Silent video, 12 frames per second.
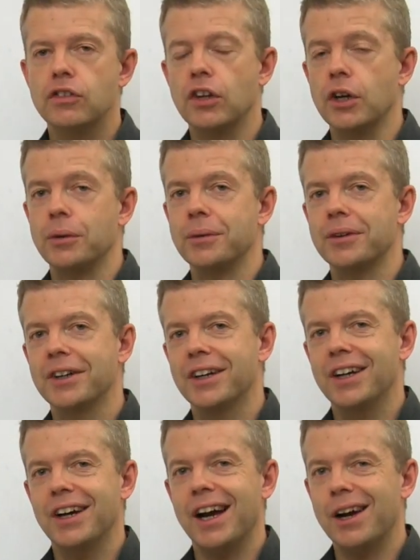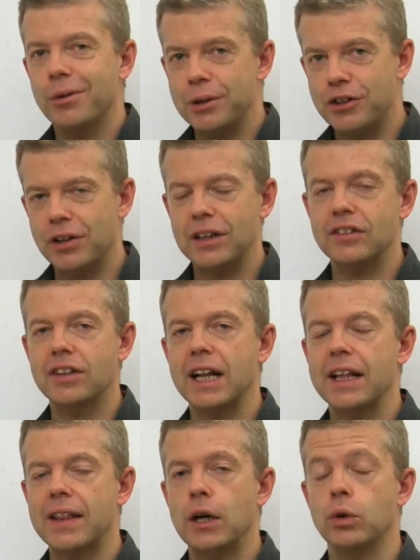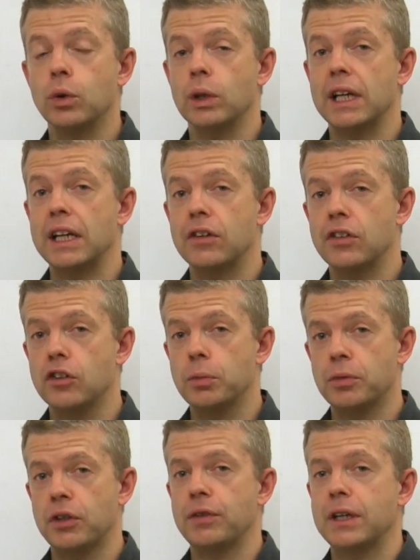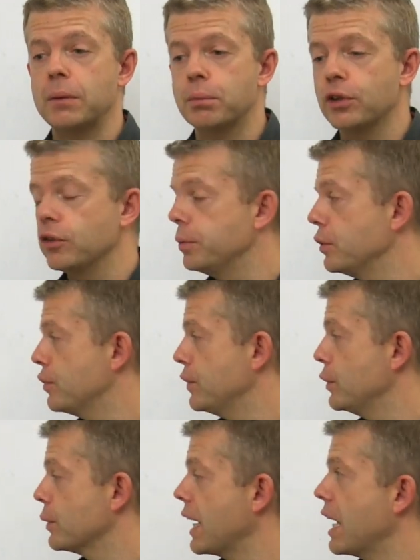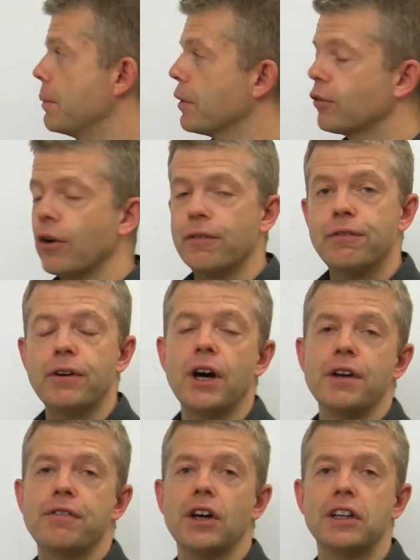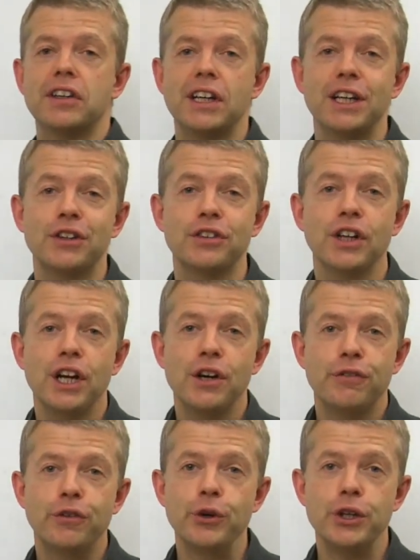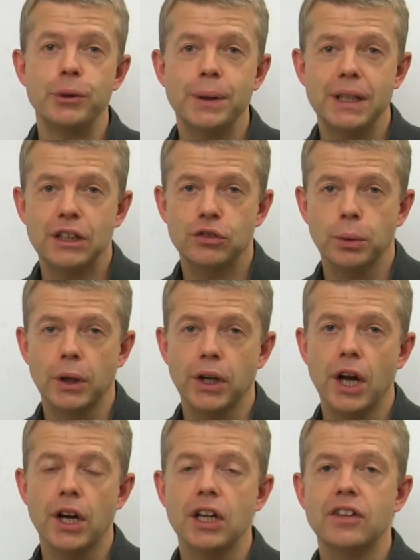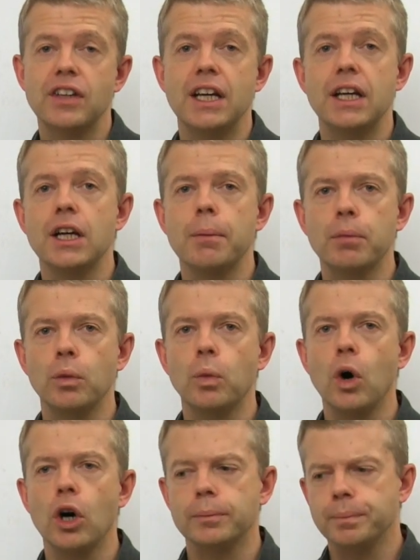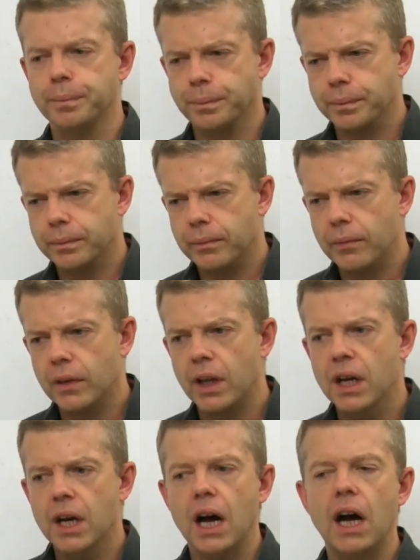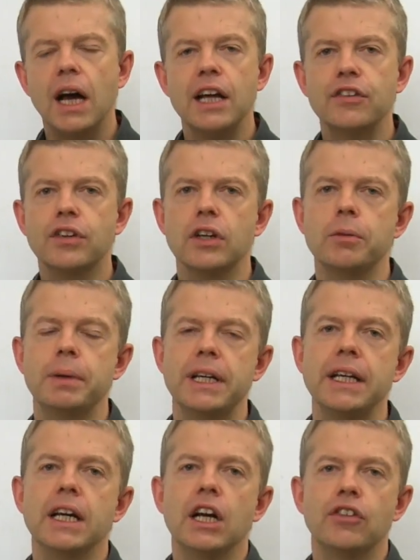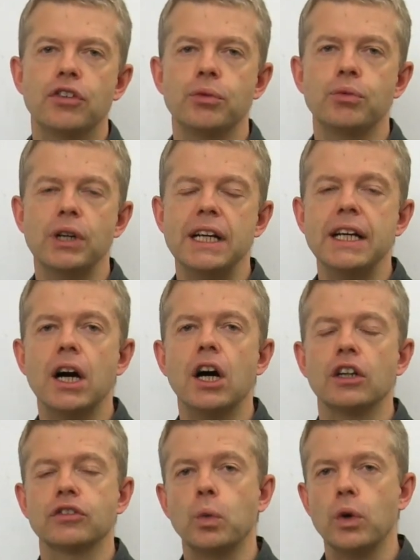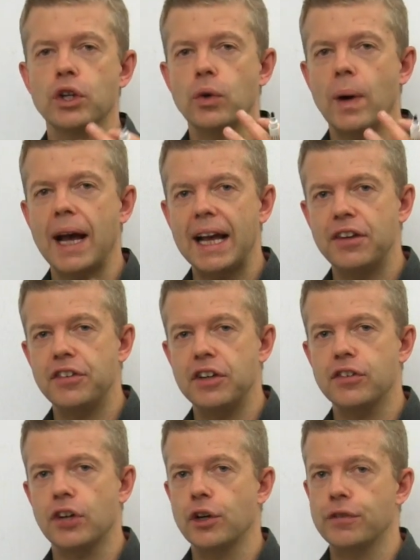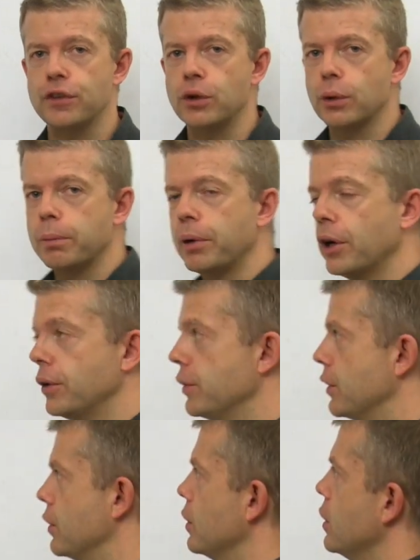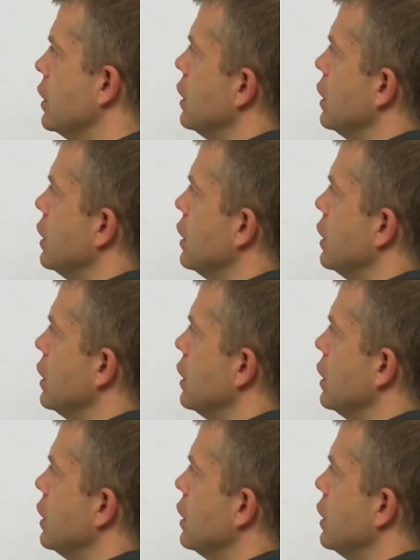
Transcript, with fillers: So how do we translate that all into specific improvements for your game? I've got five ideas for you in this one. And idea number one uh, is gonna be to really ask what your edge is over your opponent.